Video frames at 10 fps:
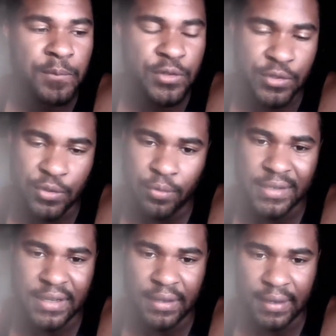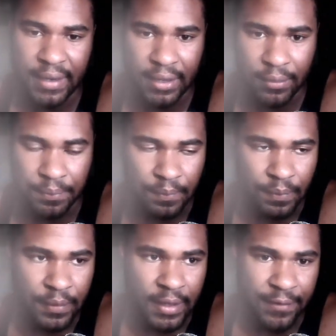storytelling now.
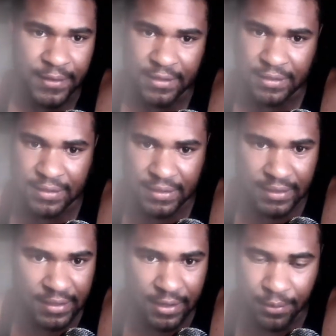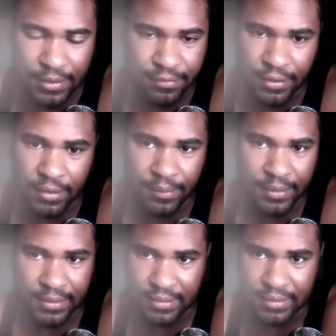If it's a serious film,
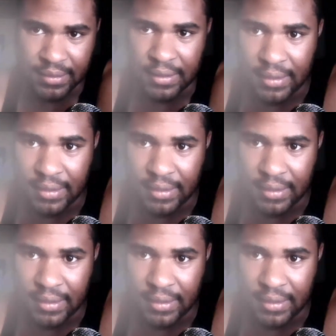it's